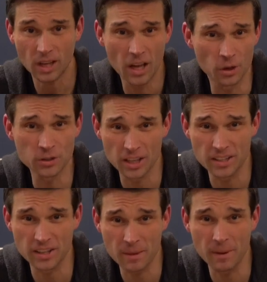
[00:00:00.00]
I'd also like
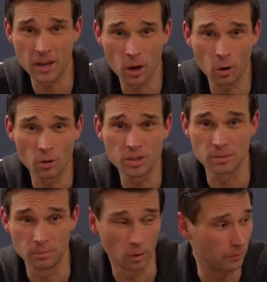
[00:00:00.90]
to thank my
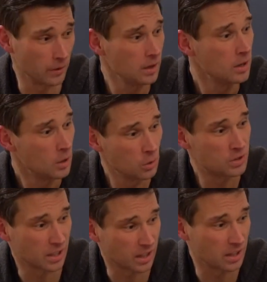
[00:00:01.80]
co-host Murphy,
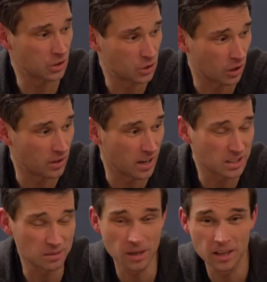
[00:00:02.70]
who's sitting in the chair
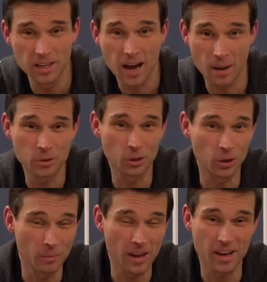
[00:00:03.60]
next to me. I'm sure
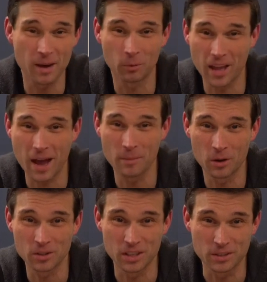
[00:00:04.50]
he'll make a couple
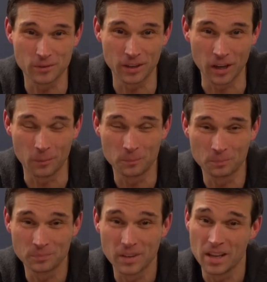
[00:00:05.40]
cameos in this video.
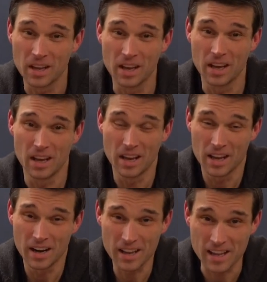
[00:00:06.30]

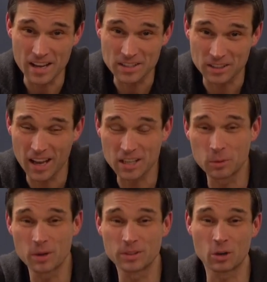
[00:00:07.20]
In any case, last
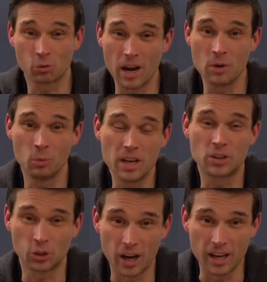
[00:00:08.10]
week was a great
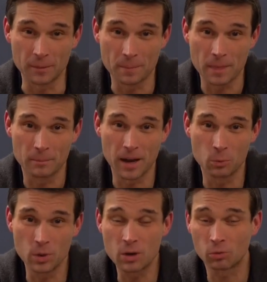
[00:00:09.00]
week training. My
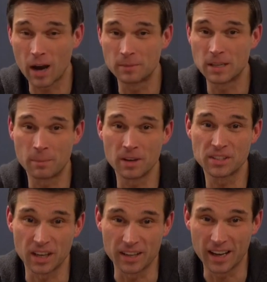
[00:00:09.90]
week wrapped up on
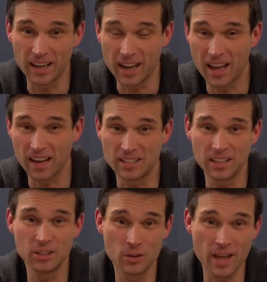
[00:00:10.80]
Sunday, and I
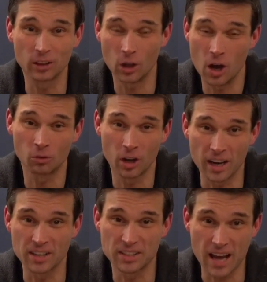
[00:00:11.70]
did do that long
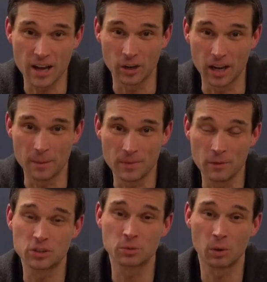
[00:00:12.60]
run on Saturday.
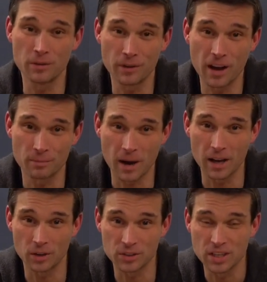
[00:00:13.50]
It was 25
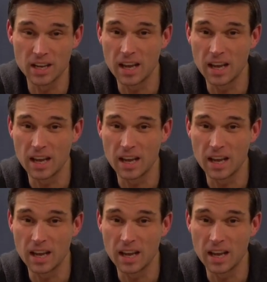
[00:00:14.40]
miles,